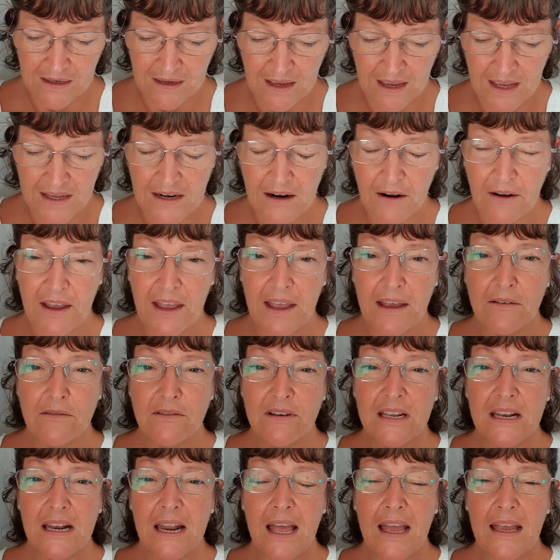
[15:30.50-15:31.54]
And are
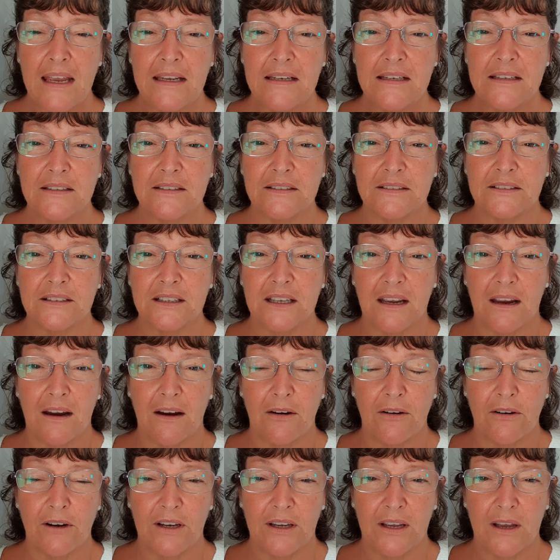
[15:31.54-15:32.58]
heavy laden,
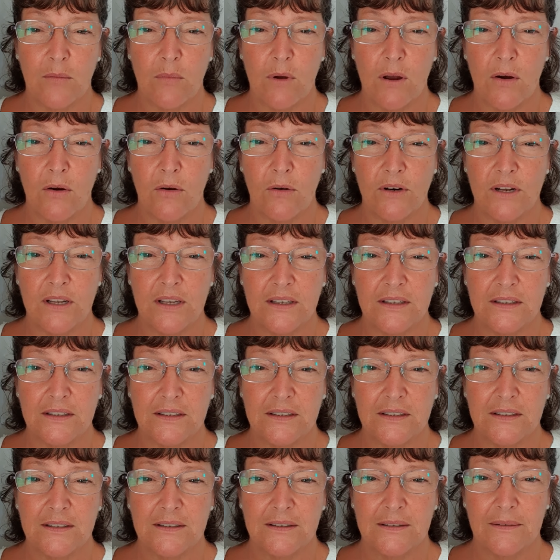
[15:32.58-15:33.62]
carrying a burden,
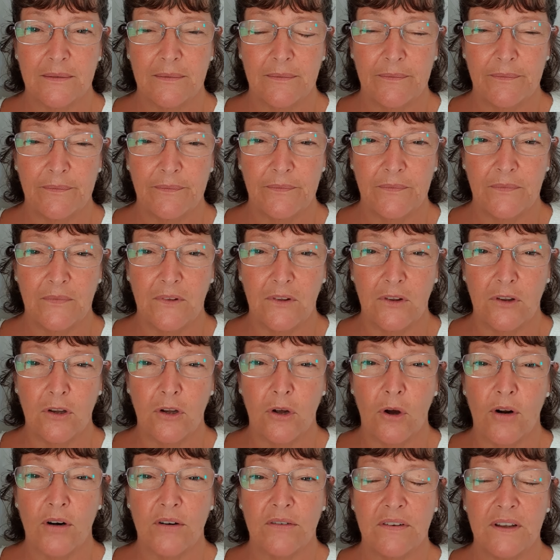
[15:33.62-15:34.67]

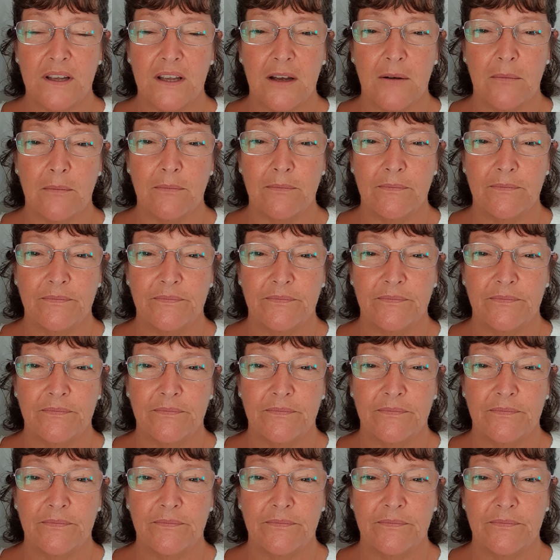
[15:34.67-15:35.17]
not of him.